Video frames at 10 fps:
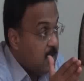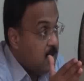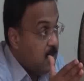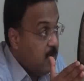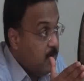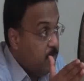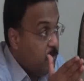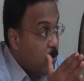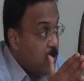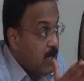the
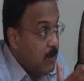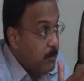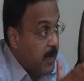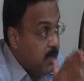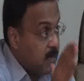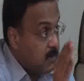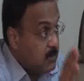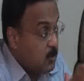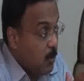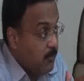voting
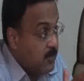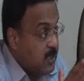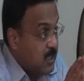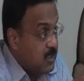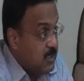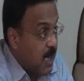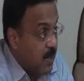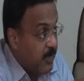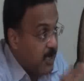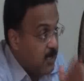patterns of judges are
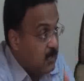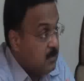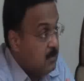varying.